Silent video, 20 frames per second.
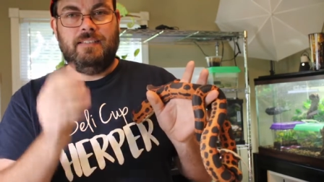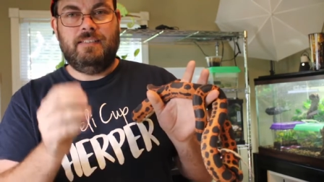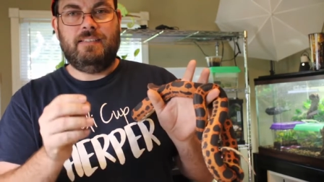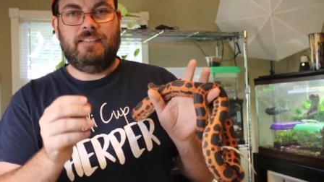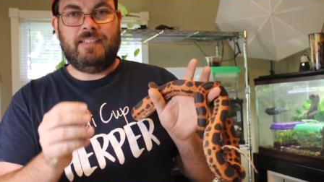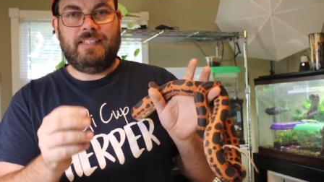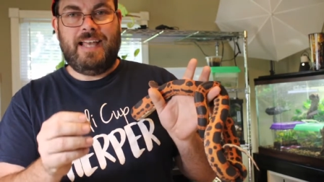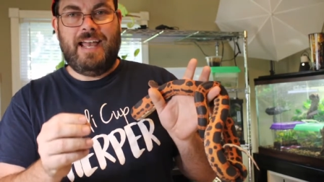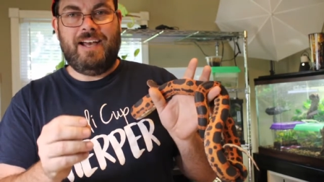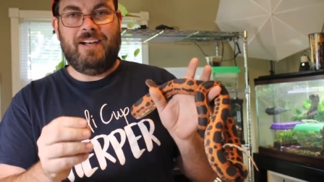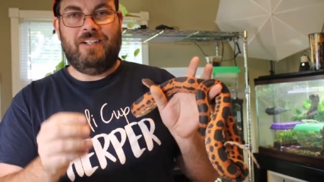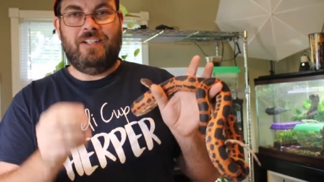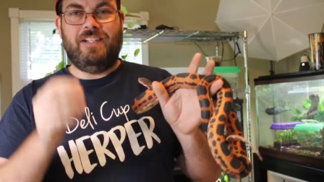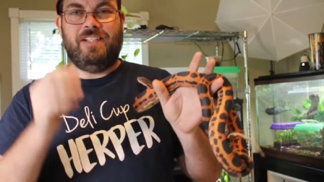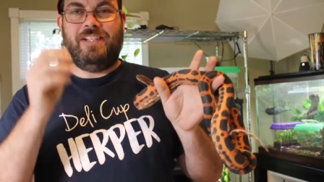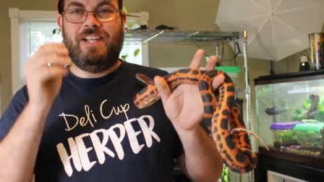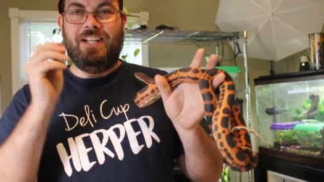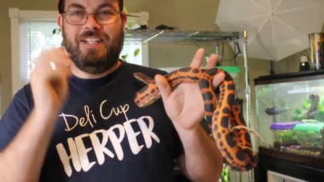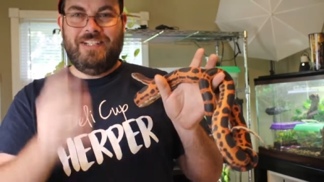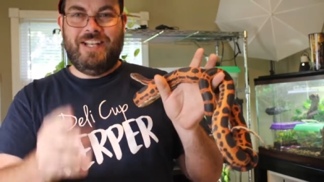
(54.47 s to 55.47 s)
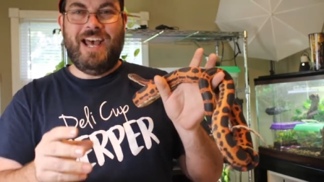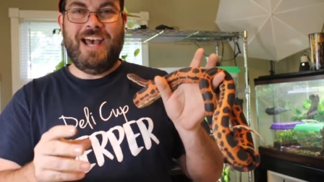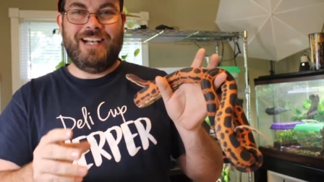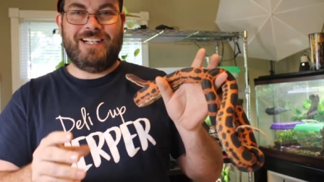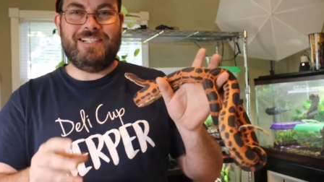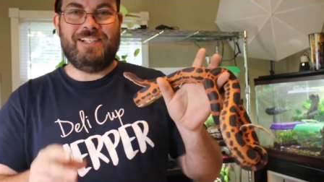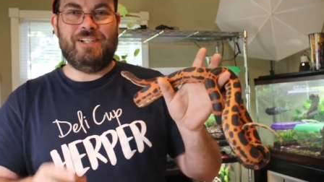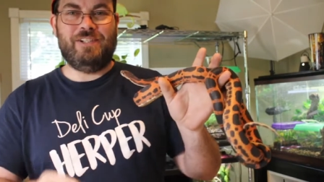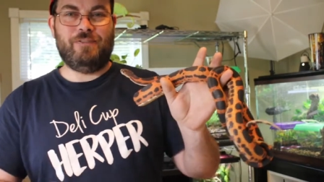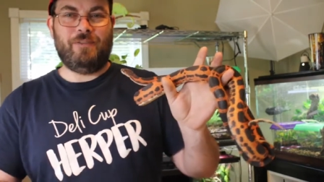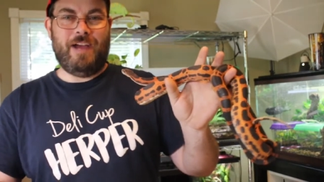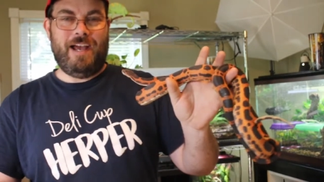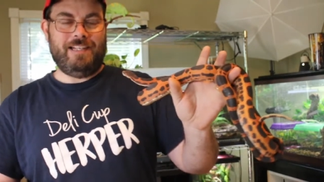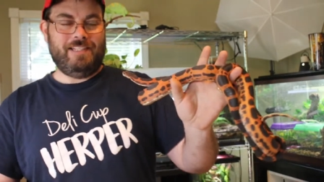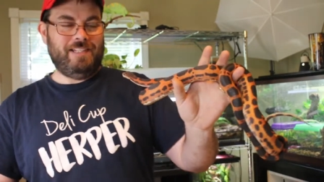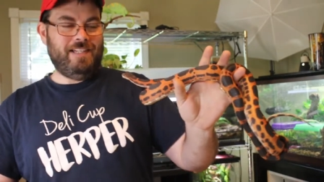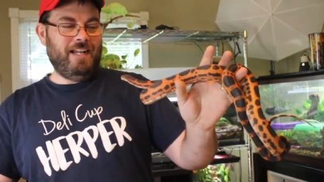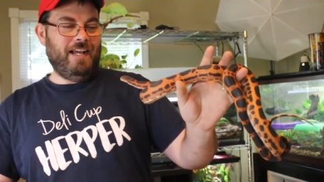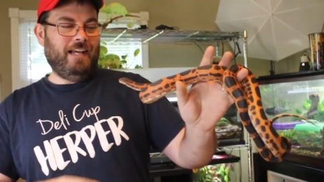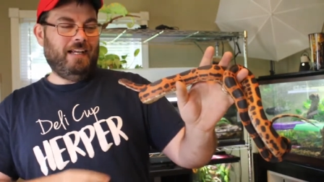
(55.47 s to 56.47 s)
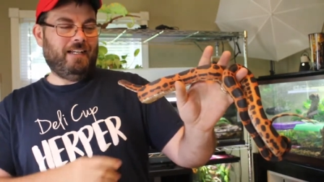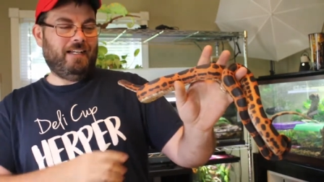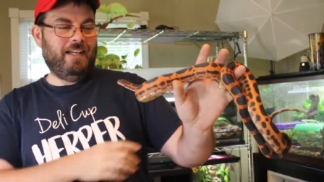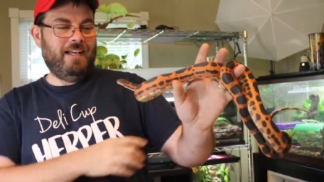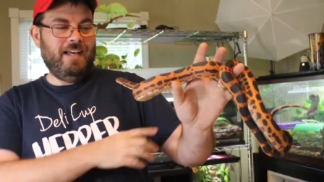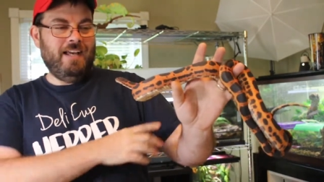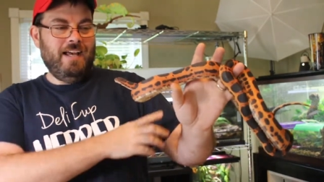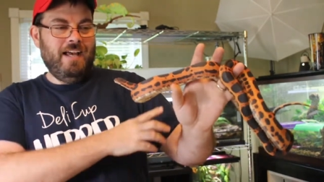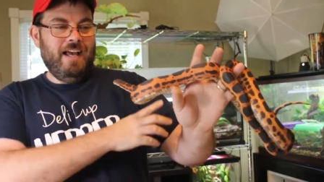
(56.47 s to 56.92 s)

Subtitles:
scaleless Texas rat snake.